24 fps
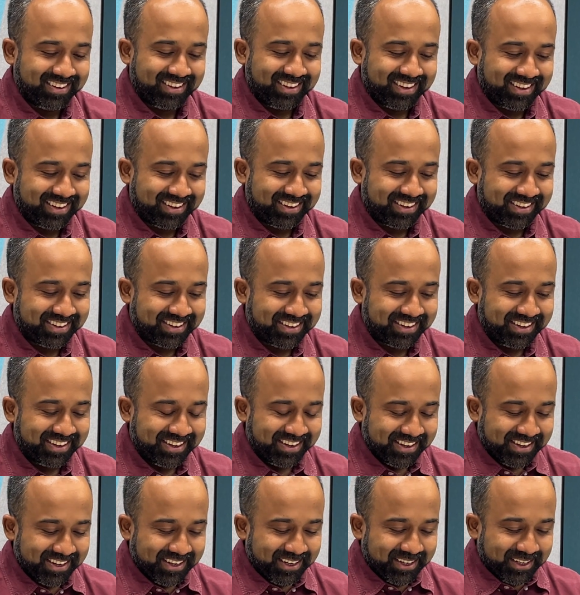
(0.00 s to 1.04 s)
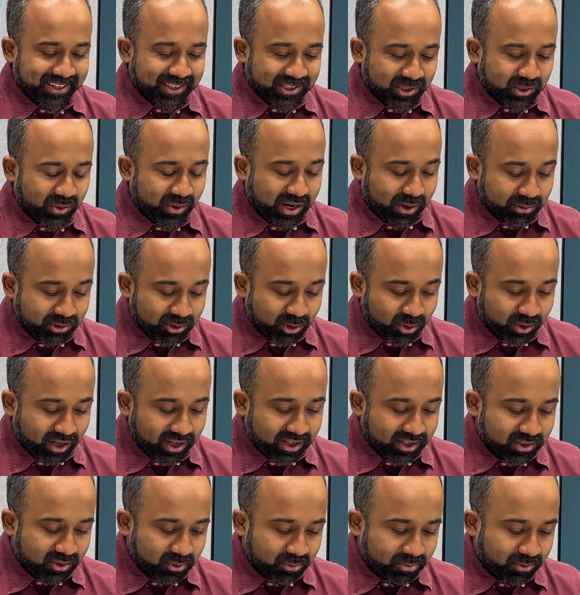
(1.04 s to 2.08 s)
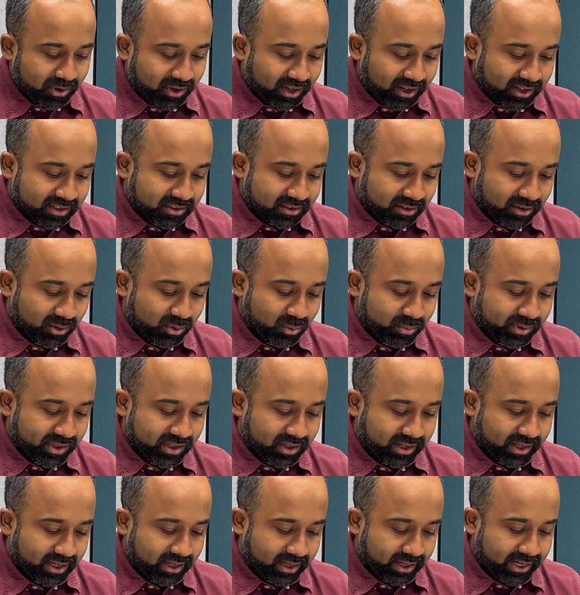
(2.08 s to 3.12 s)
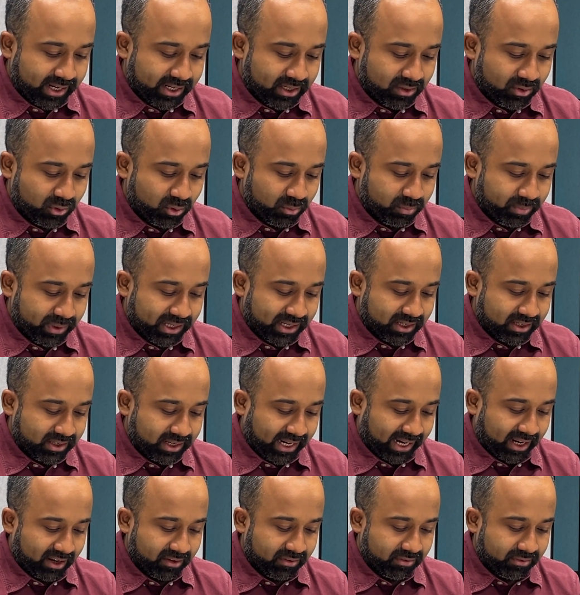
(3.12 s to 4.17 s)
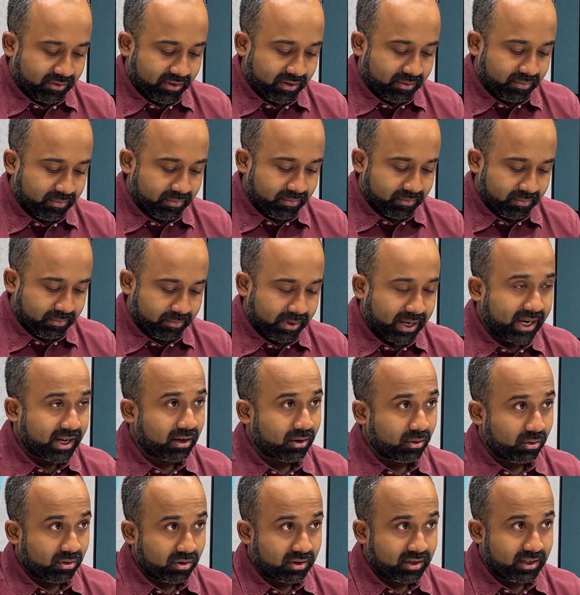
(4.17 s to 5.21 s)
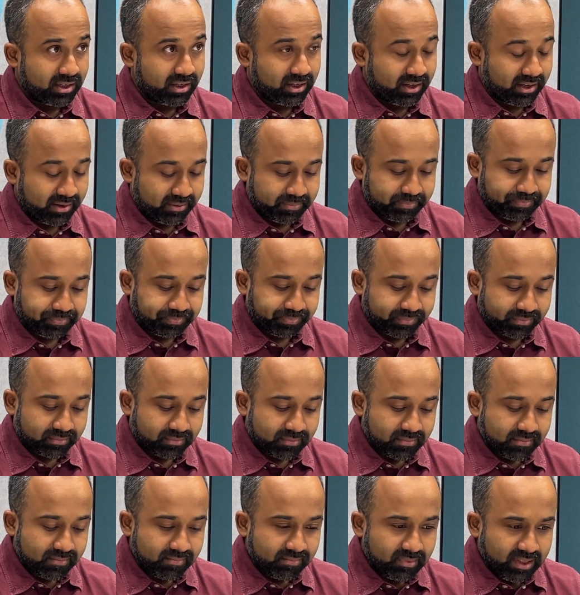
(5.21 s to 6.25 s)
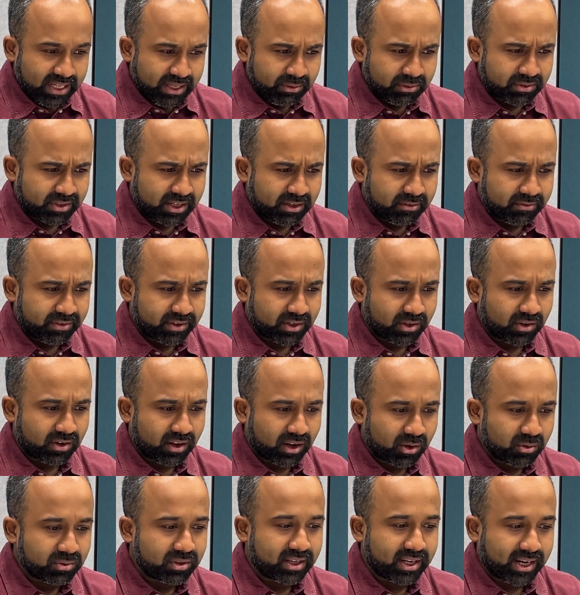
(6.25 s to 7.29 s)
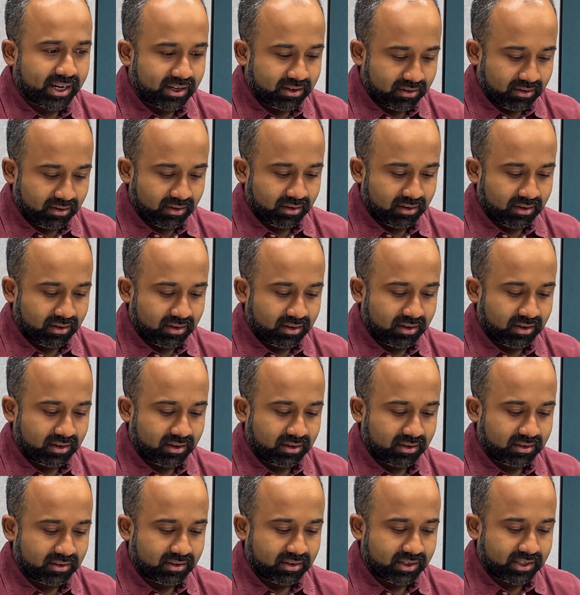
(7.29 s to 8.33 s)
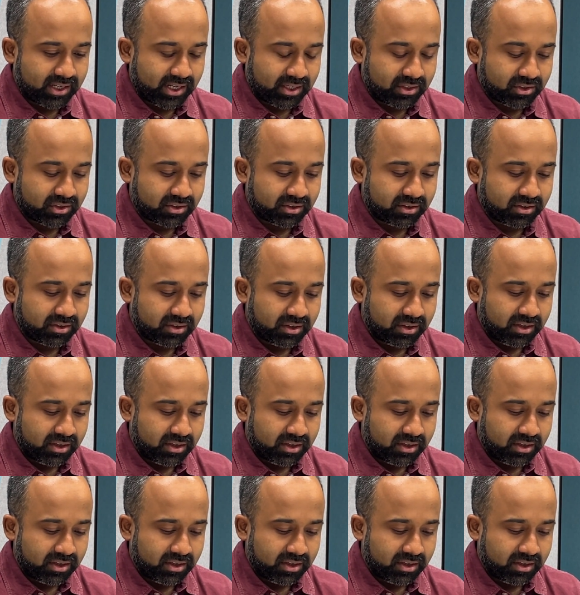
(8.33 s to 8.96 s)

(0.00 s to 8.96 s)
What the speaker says: Can't. So I was looking at 2 products, Lumen and Entropic Tech from Bangalore, India. I was trying to figure out how they handle attention.